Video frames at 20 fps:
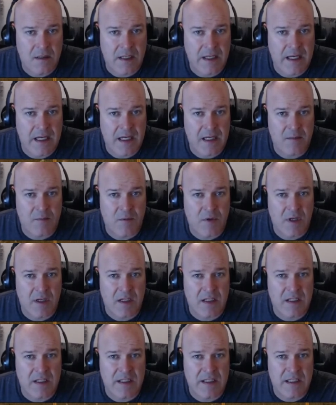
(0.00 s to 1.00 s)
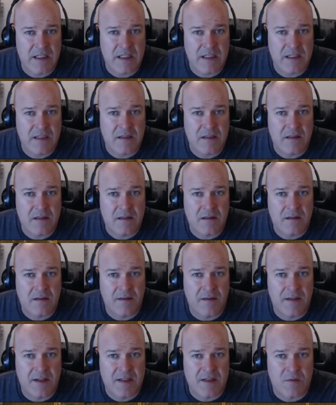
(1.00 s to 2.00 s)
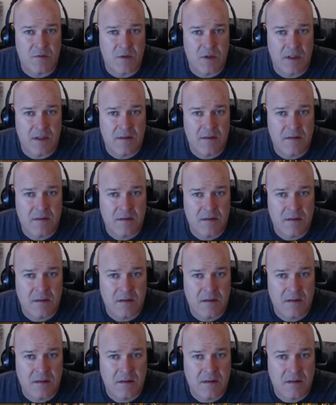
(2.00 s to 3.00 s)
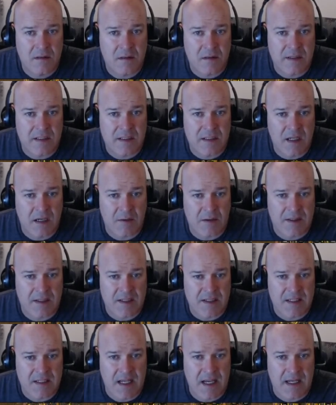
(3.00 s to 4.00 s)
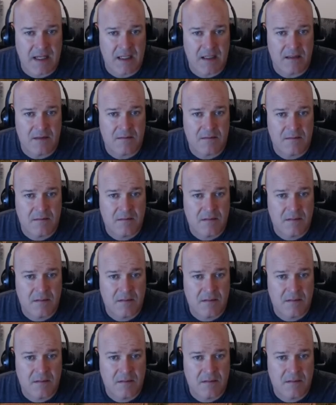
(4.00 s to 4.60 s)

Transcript: And we're not going to need this one. At least not right this second.